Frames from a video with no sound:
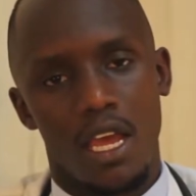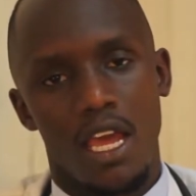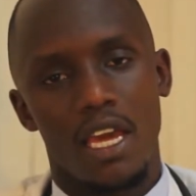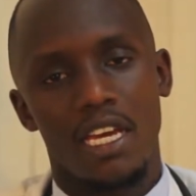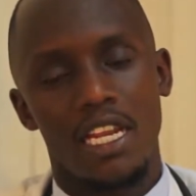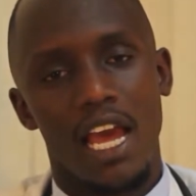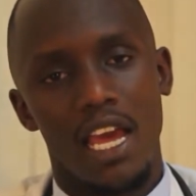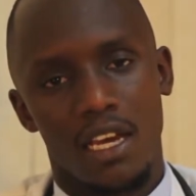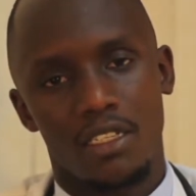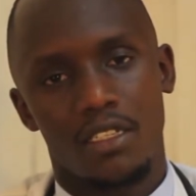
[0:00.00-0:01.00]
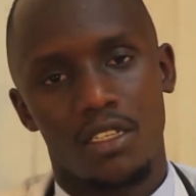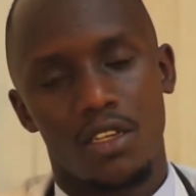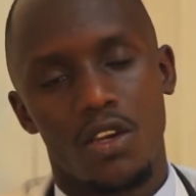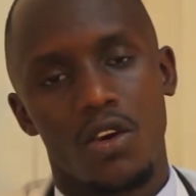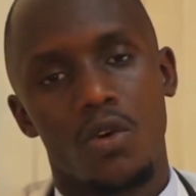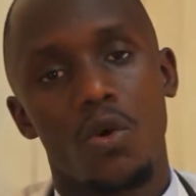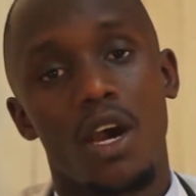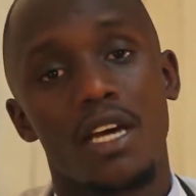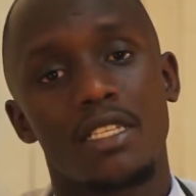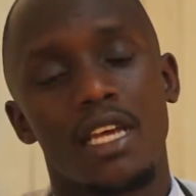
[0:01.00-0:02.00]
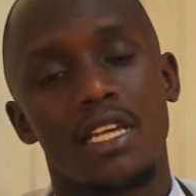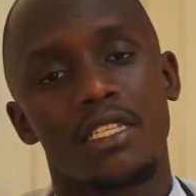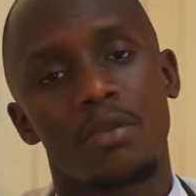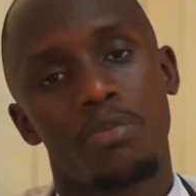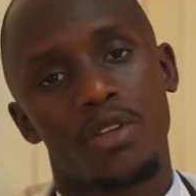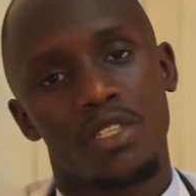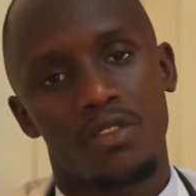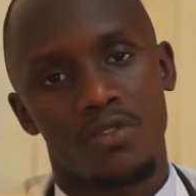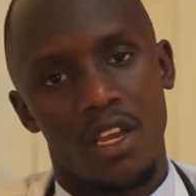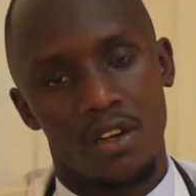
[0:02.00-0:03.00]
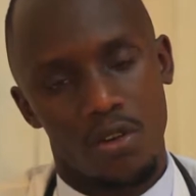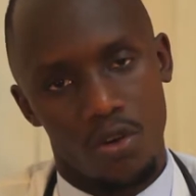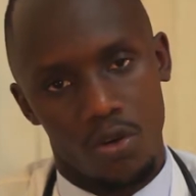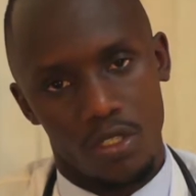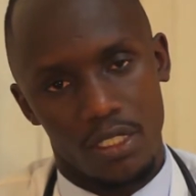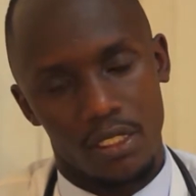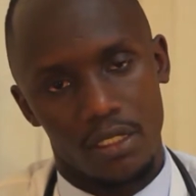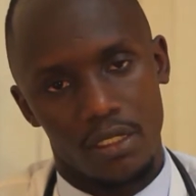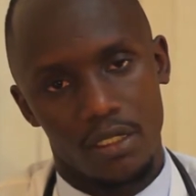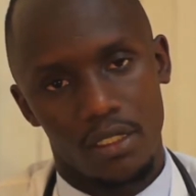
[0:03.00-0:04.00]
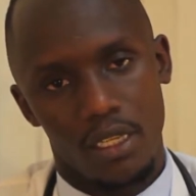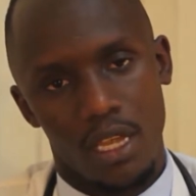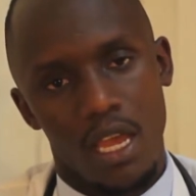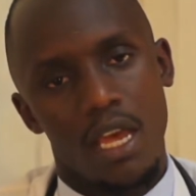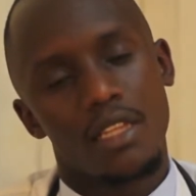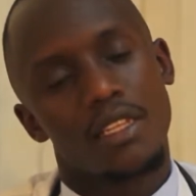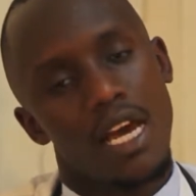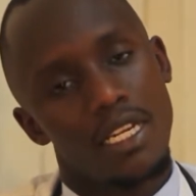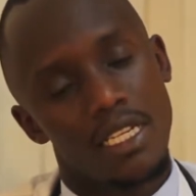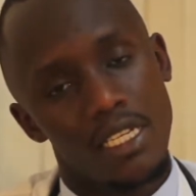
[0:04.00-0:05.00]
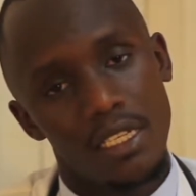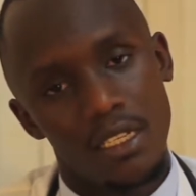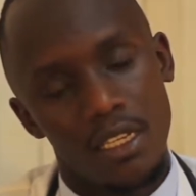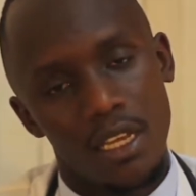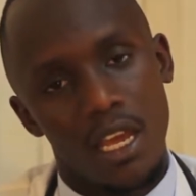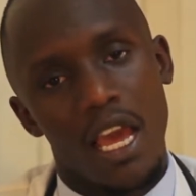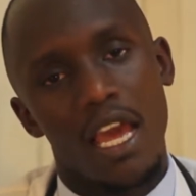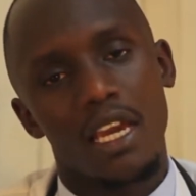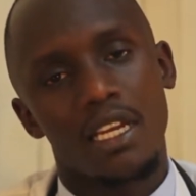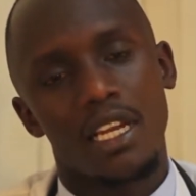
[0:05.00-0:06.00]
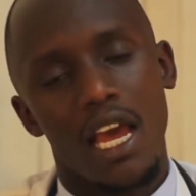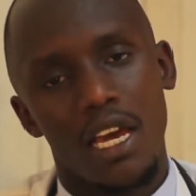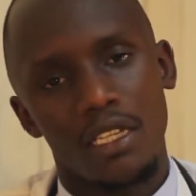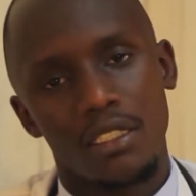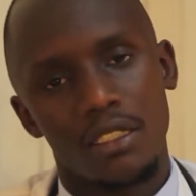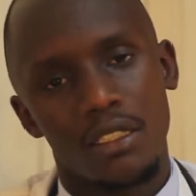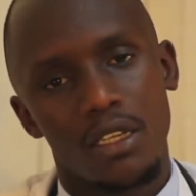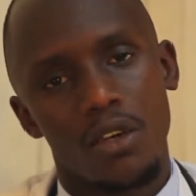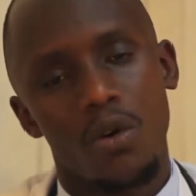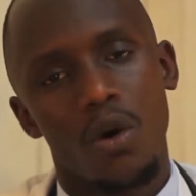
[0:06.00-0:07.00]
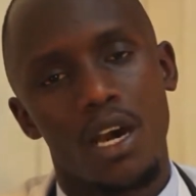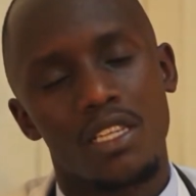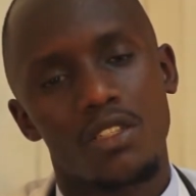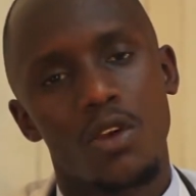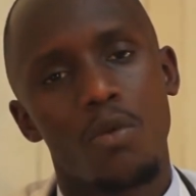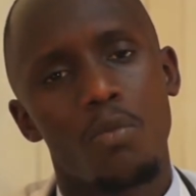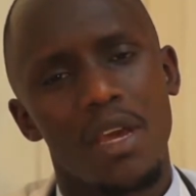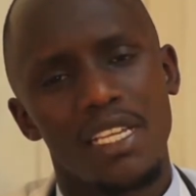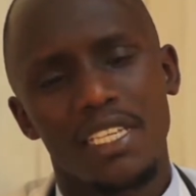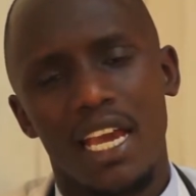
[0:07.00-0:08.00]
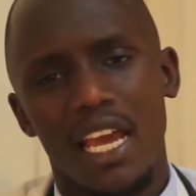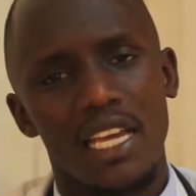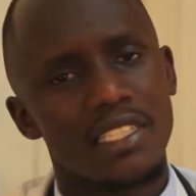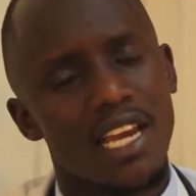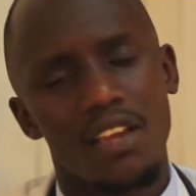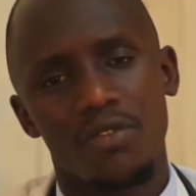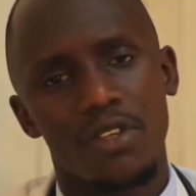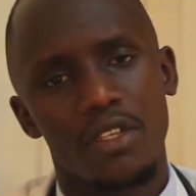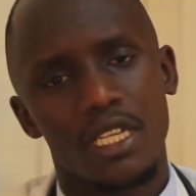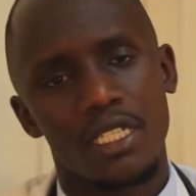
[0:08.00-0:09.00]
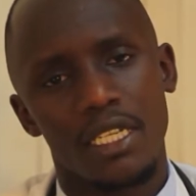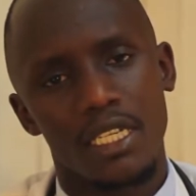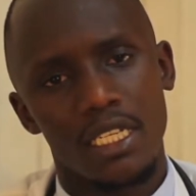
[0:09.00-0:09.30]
a client who has a suppressed viral load. Thirdly, a client who has no major HIV-related